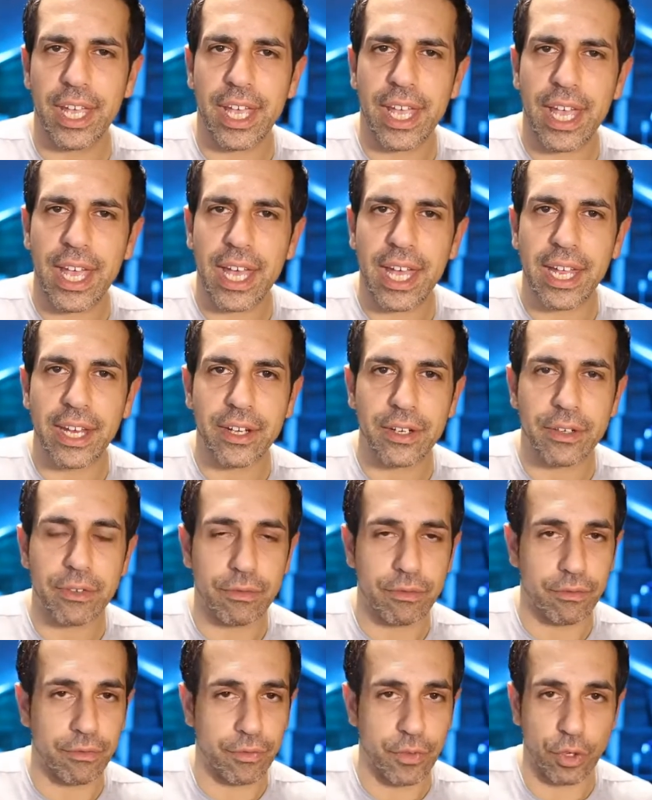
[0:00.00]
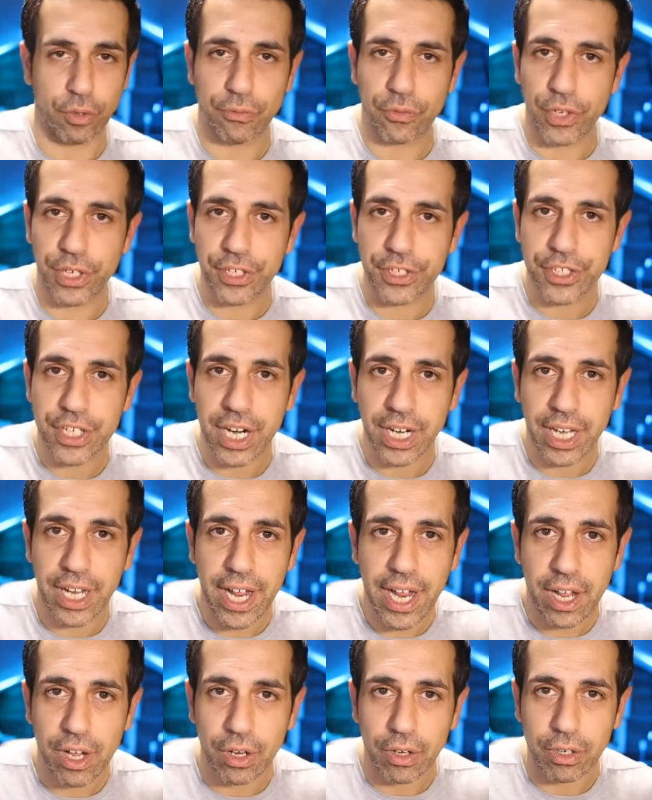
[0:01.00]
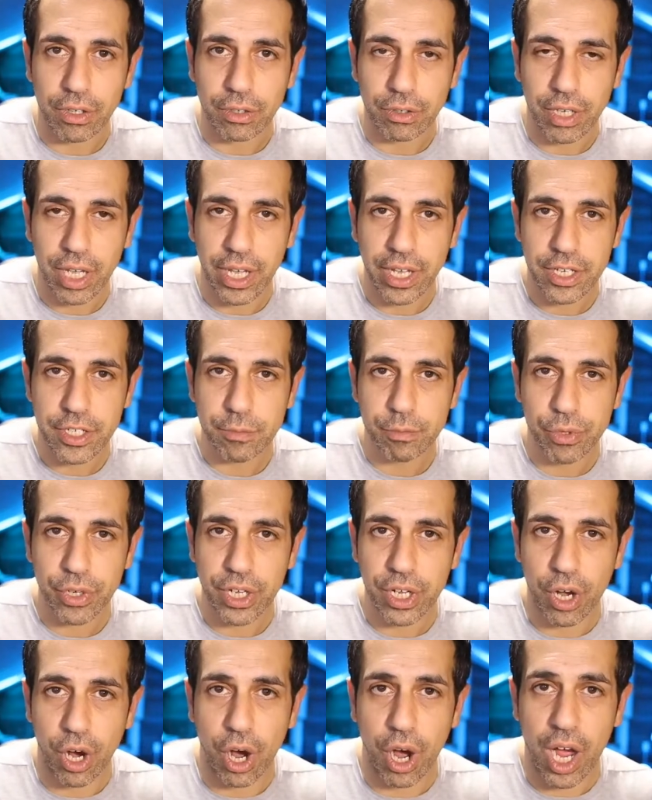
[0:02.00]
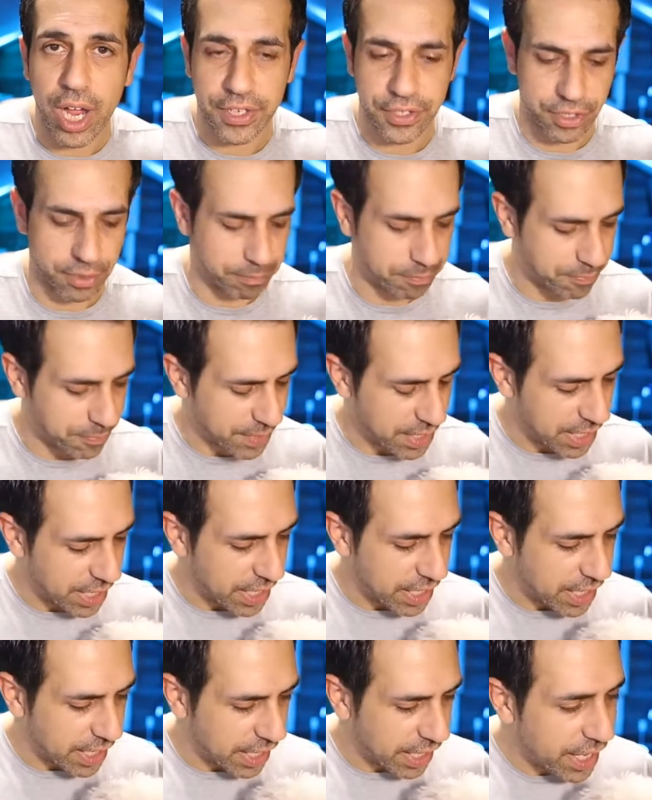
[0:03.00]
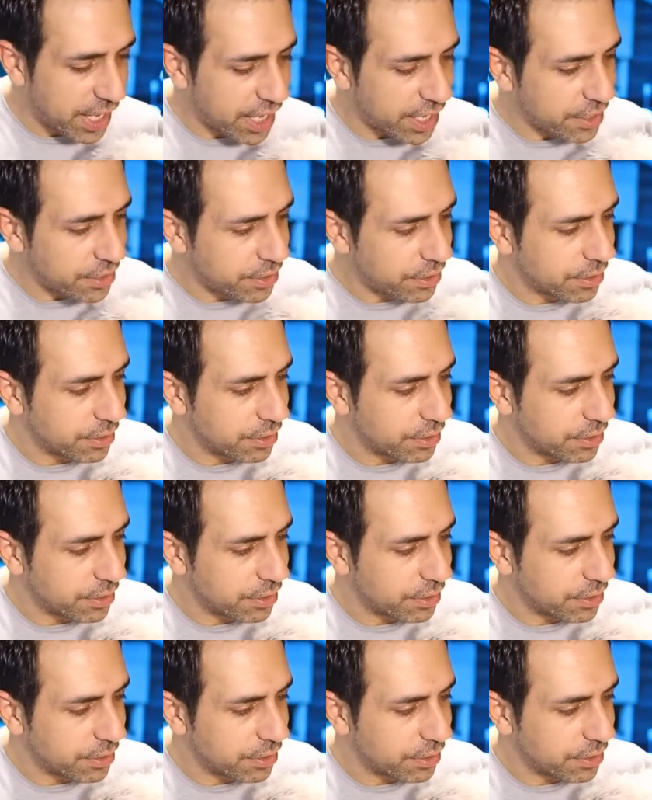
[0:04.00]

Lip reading: And feel free to check it out, okay? It's pretty awesome. And